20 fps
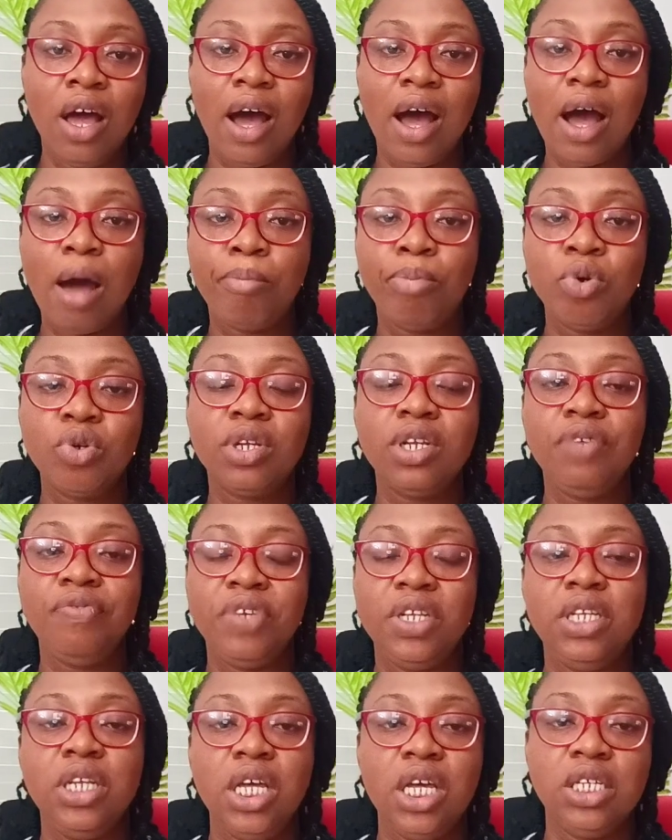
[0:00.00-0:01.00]
are both
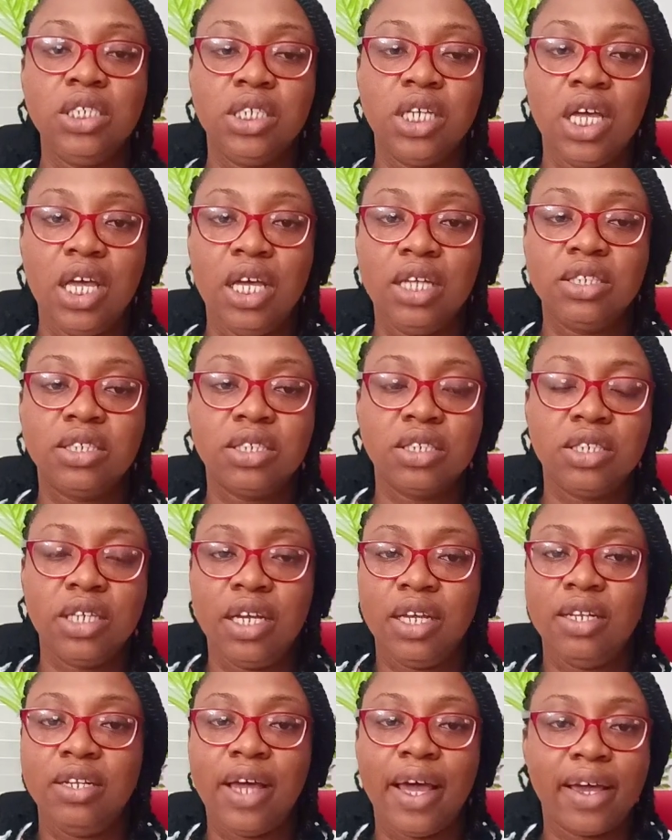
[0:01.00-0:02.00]
leavening agents,
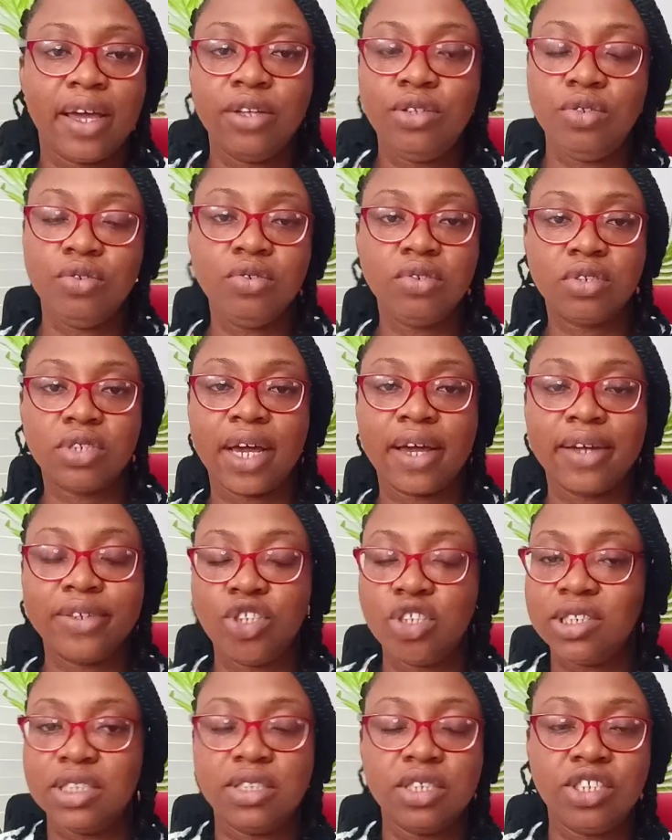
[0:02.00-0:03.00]
then I can just
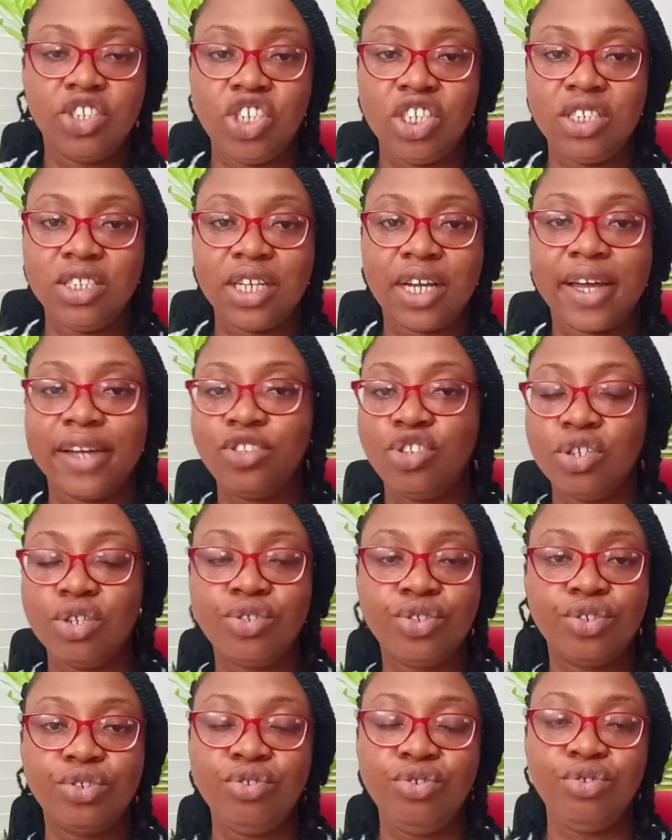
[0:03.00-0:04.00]
interchange,
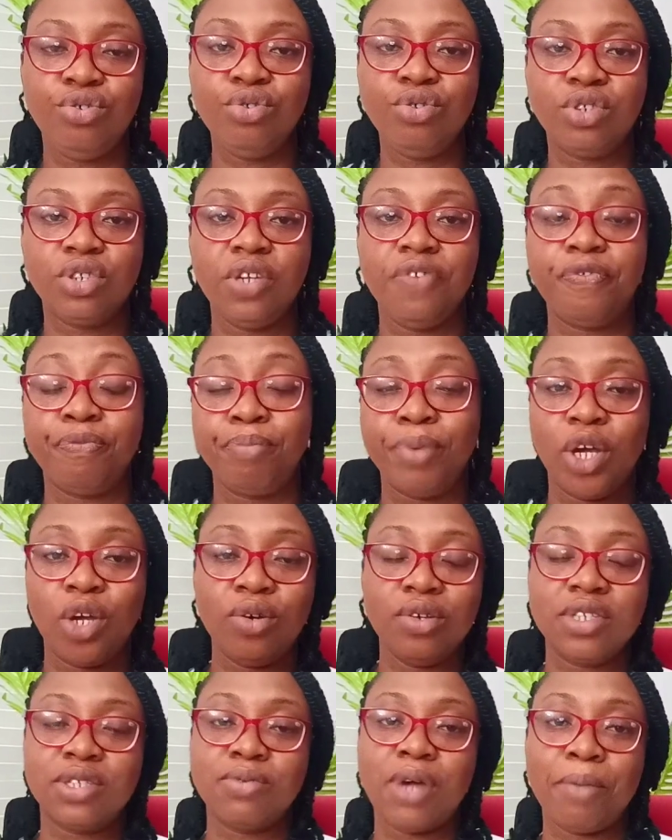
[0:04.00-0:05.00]

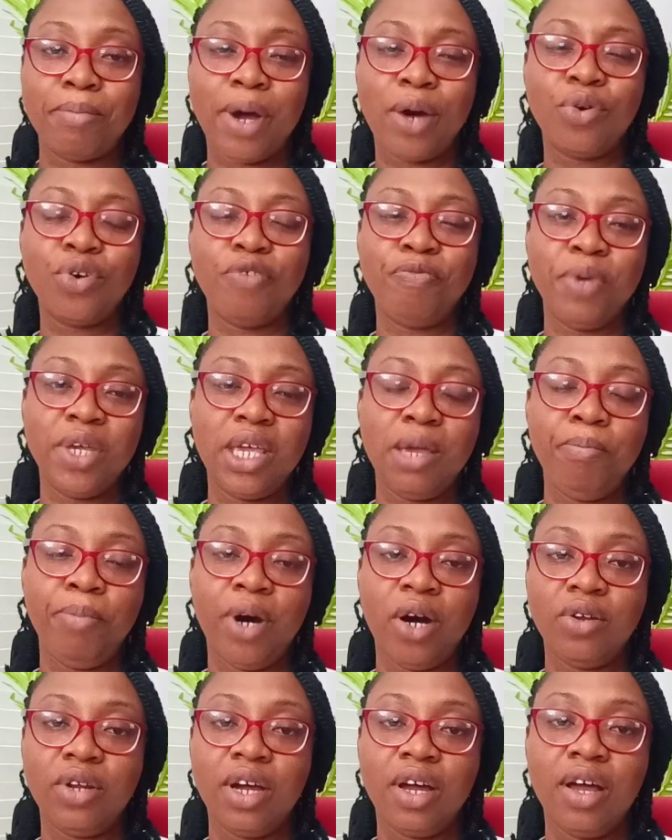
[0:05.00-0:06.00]
because I'm out of baking
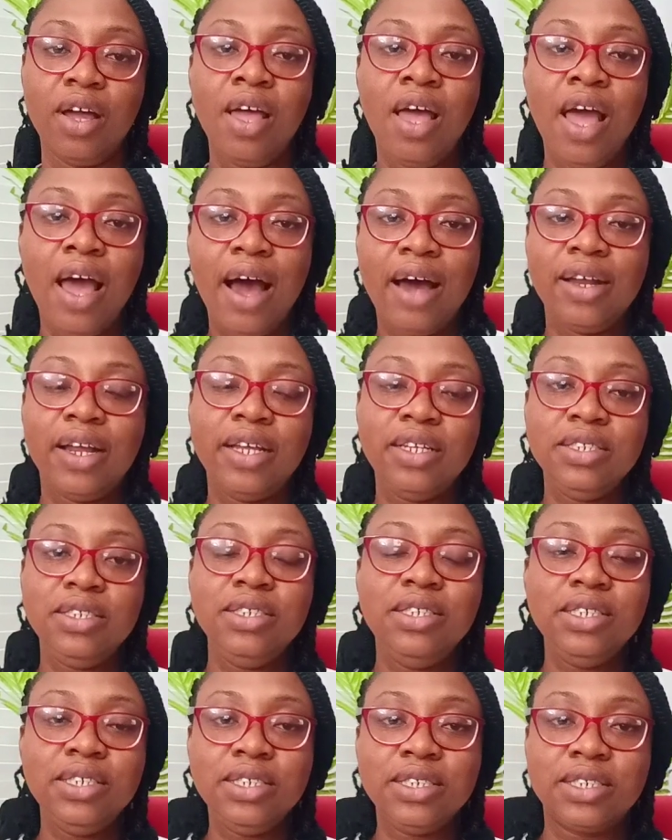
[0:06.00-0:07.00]
powder and I
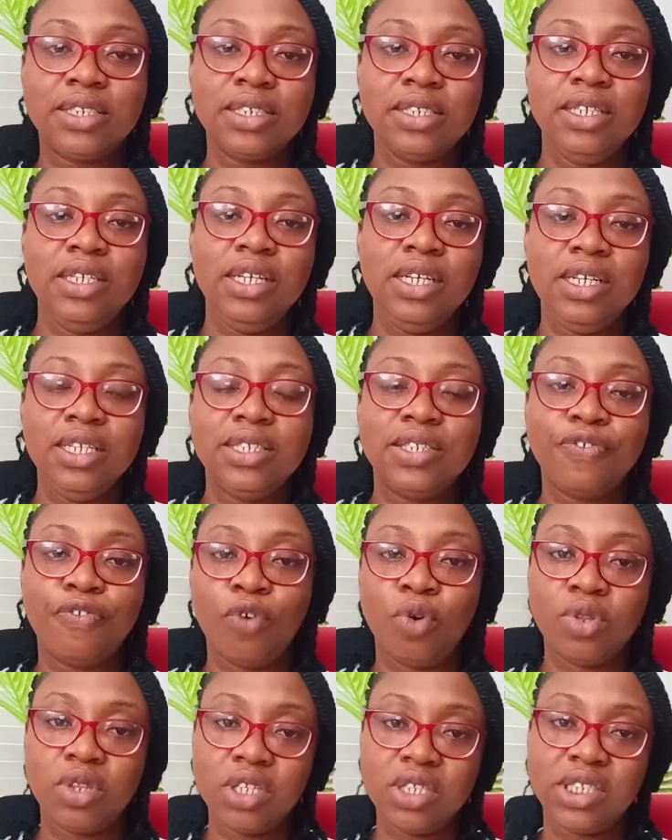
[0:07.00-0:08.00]
need it
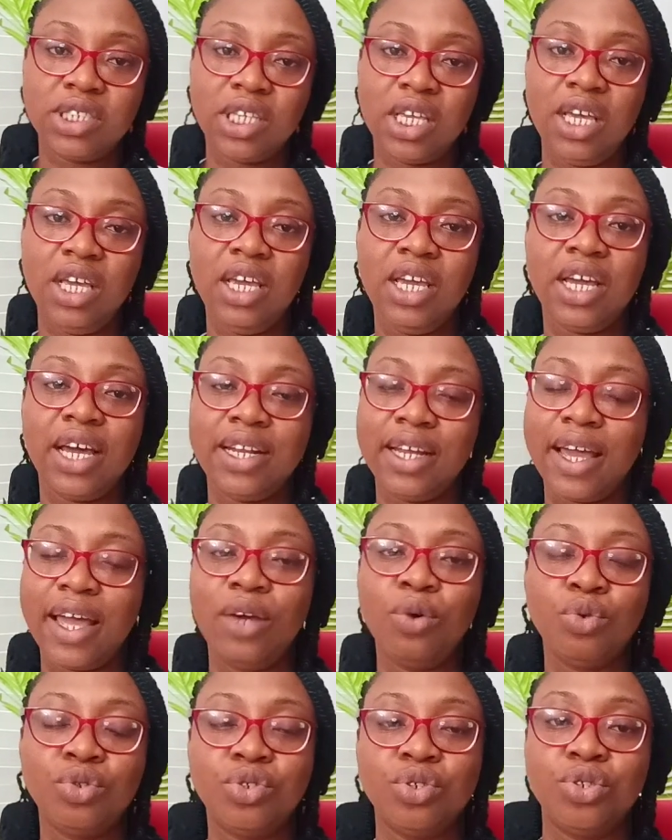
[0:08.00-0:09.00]
for this cake and I
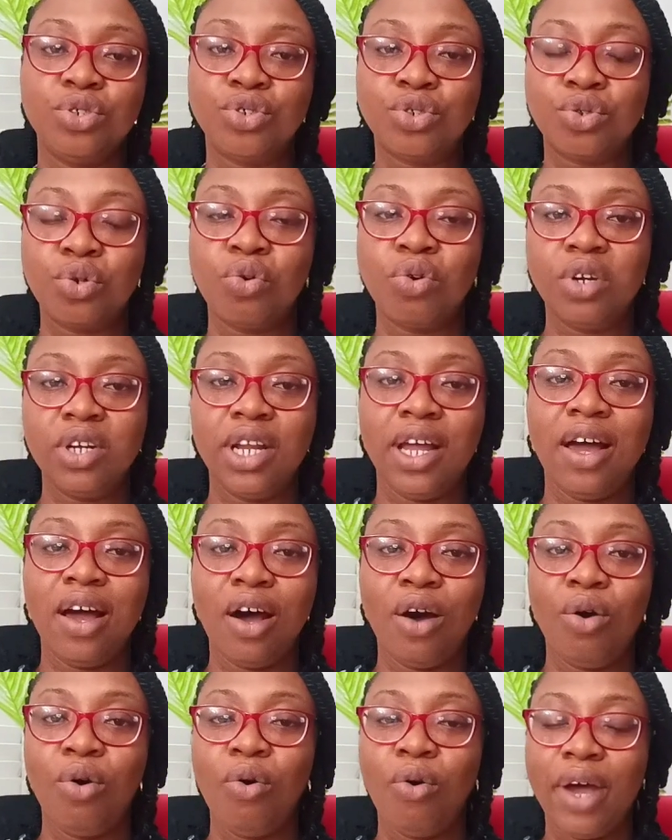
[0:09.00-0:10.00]
can't go to the store
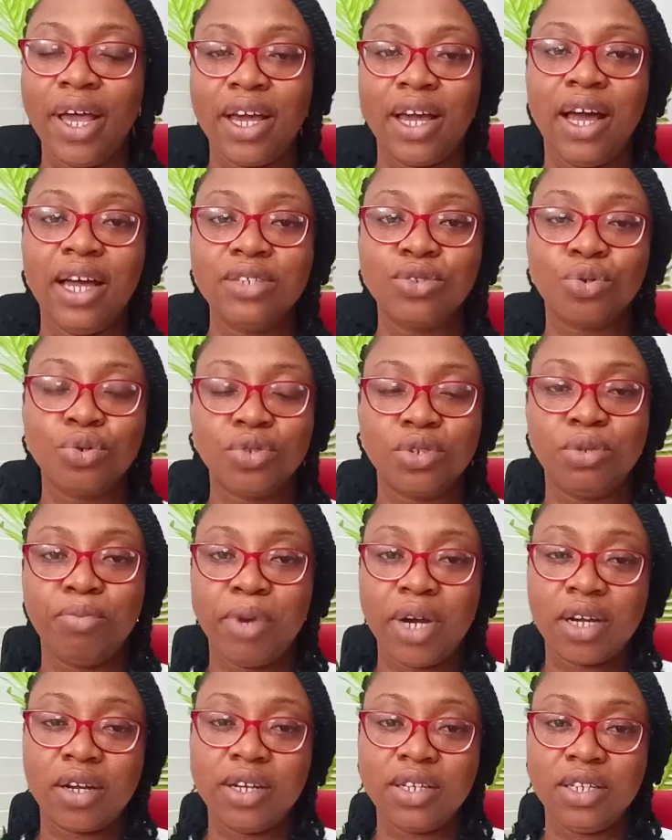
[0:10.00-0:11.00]
now, or I can't go to the
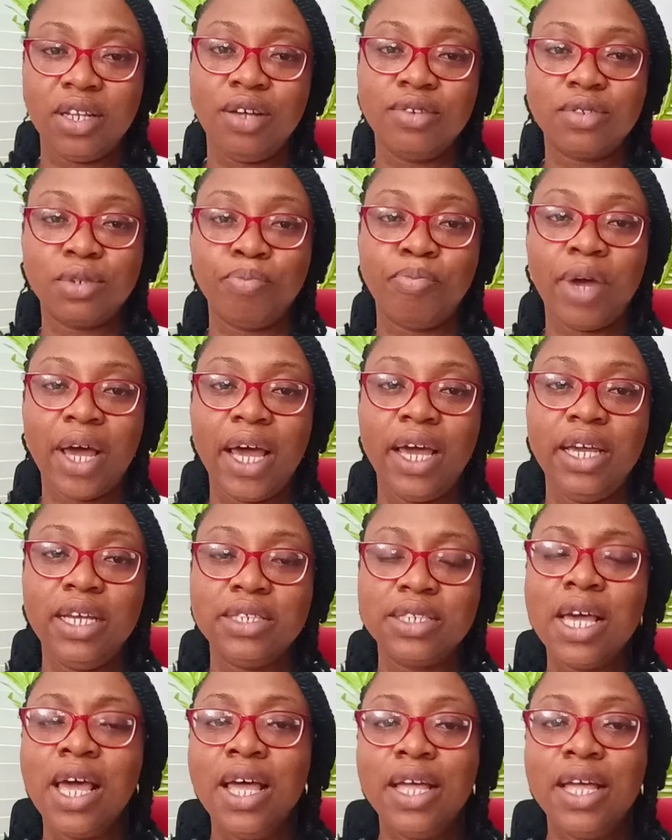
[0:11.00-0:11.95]
market now to buy it,